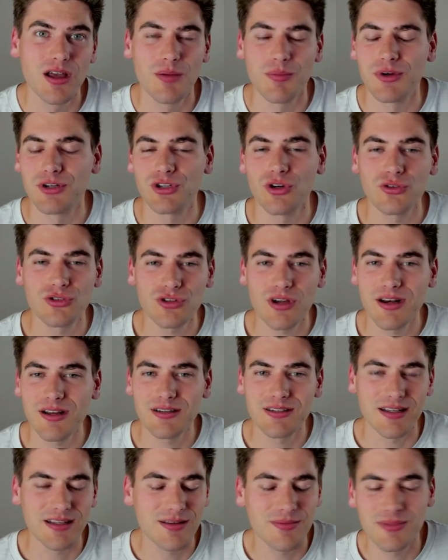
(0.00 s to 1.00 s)
but don't try to
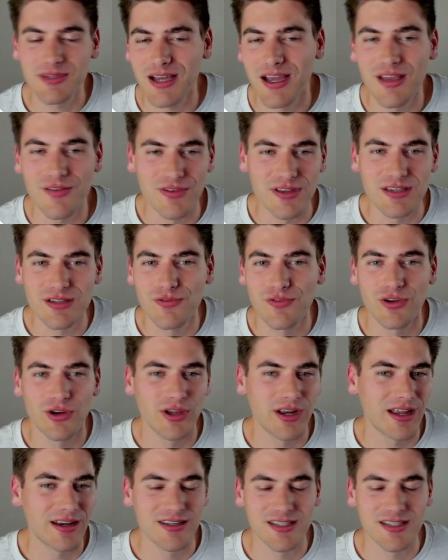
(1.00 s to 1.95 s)
deep dive into figuring out